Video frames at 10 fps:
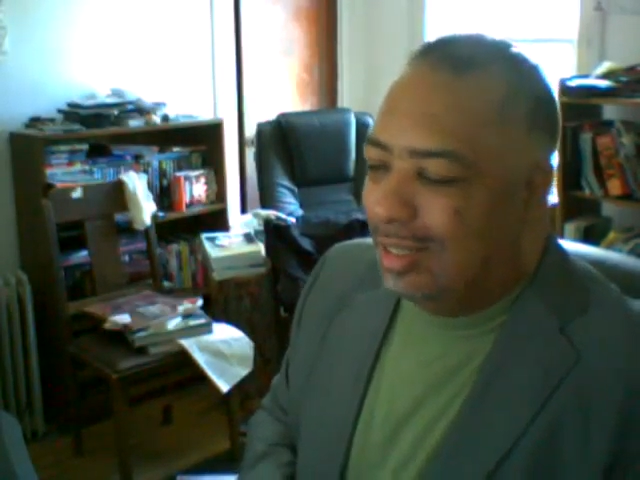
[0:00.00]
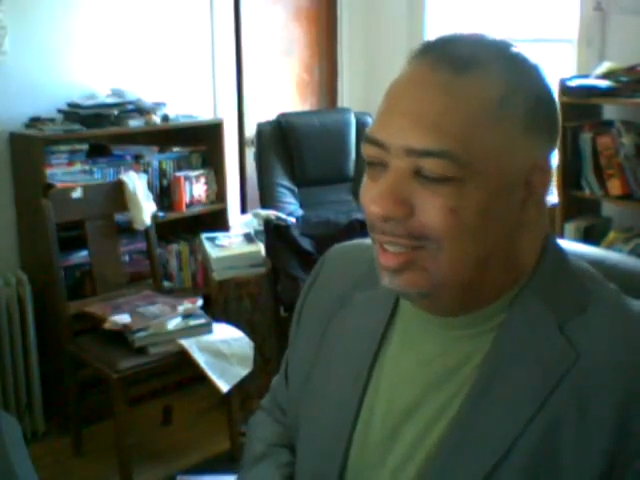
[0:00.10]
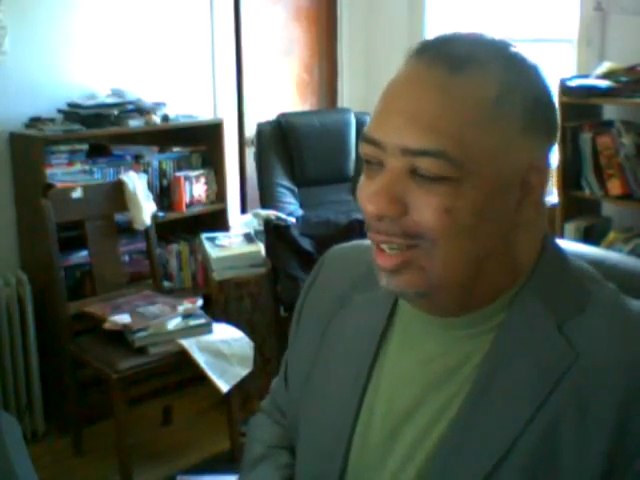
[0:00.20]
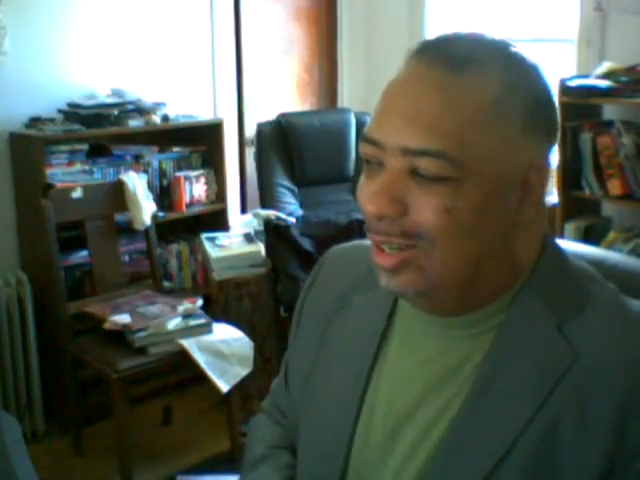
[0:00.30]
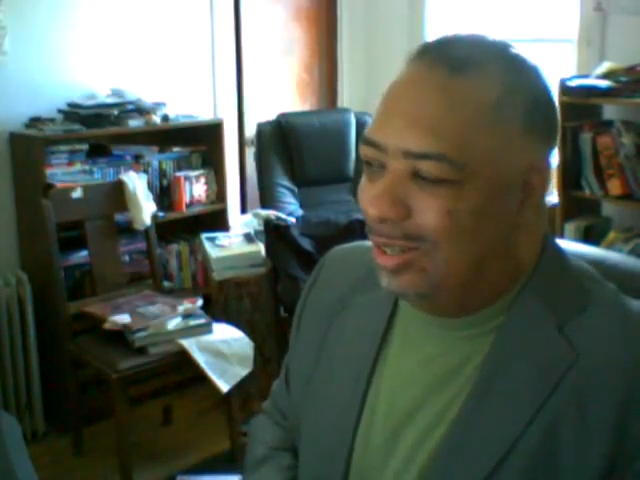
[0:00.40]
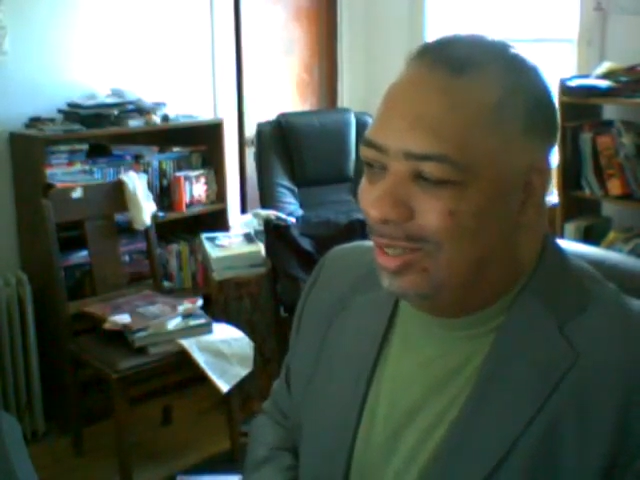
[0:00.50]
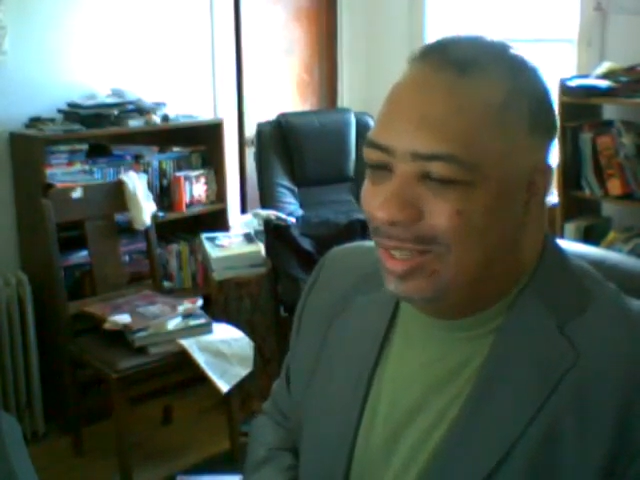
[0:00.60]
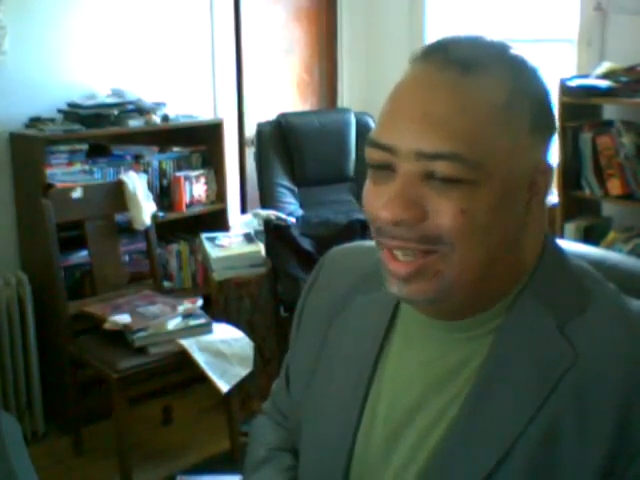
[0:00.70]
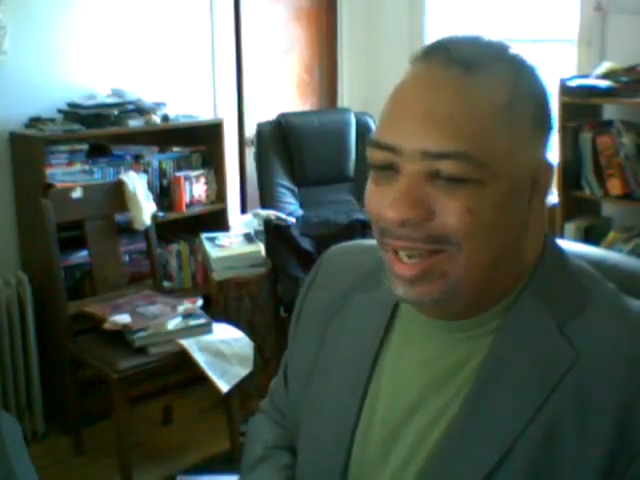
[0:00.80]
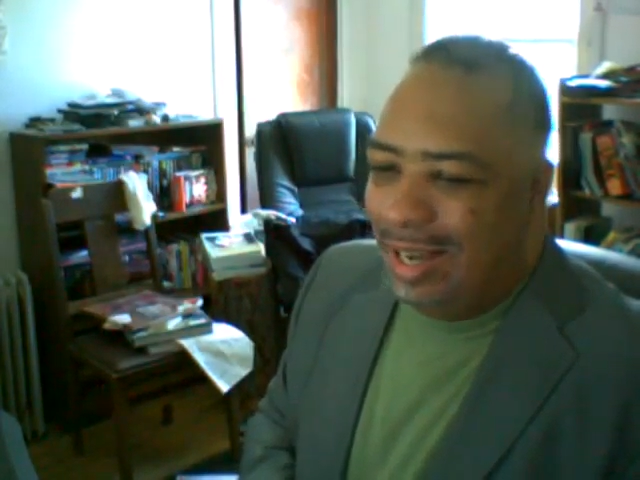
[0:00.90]
You know,
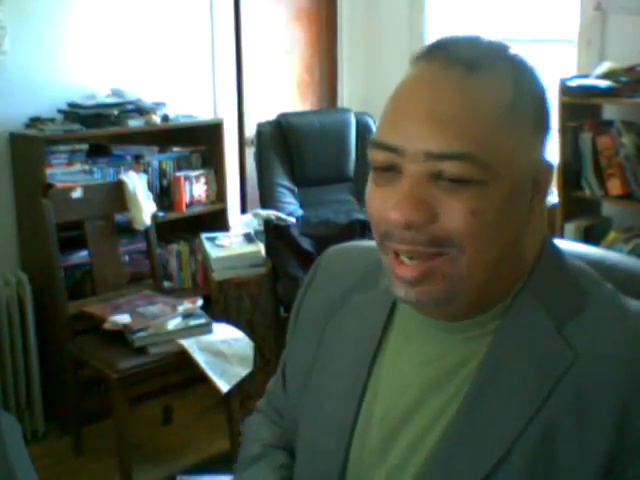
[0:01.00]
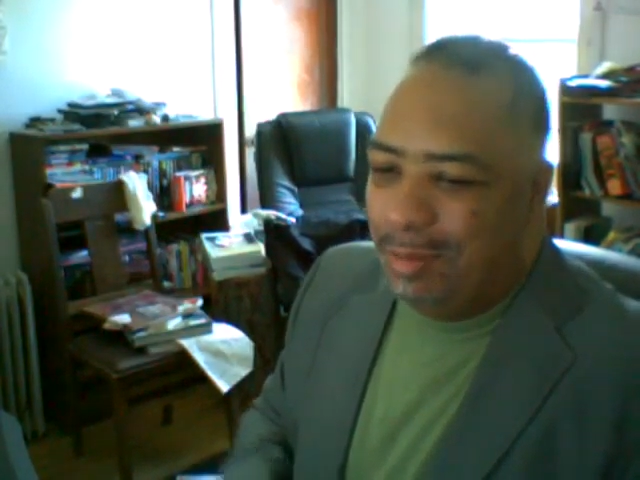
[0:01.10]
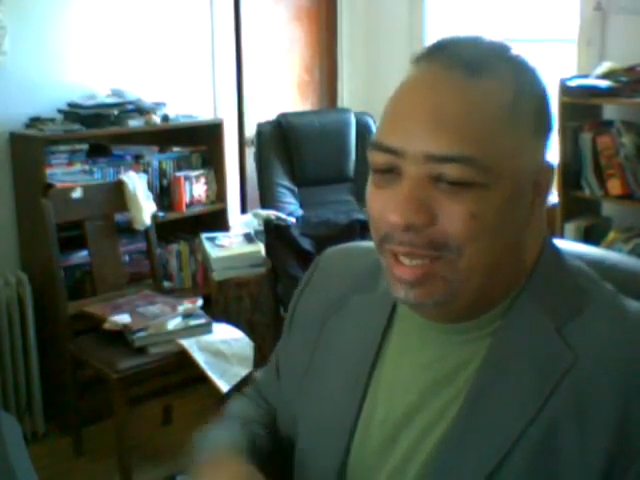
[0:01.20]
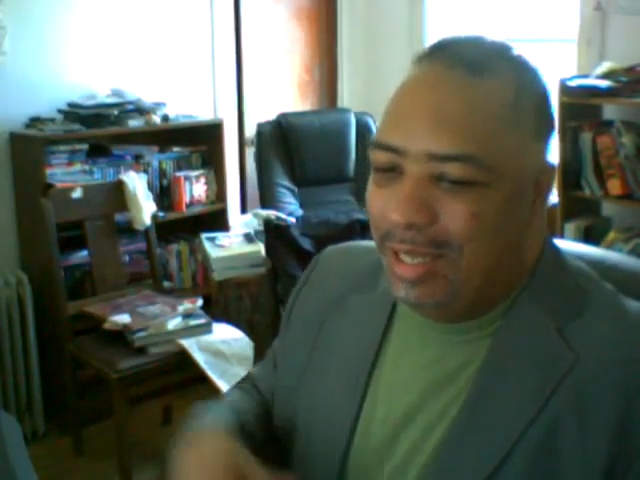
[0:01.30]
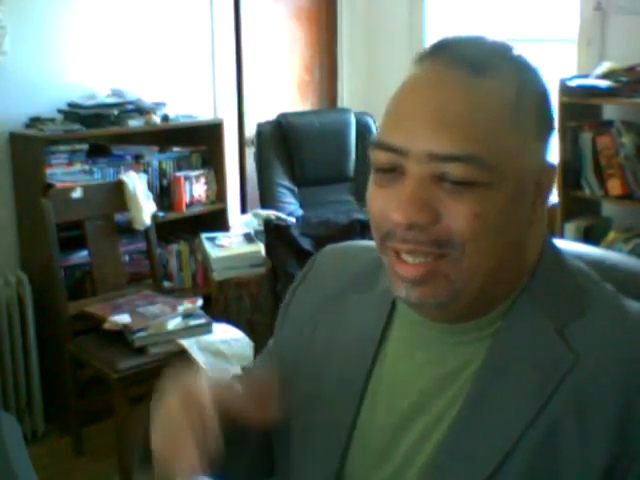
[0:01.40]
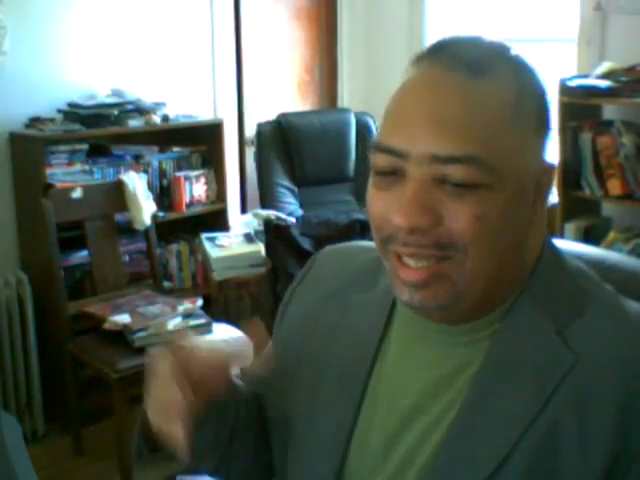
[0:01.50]
I mean,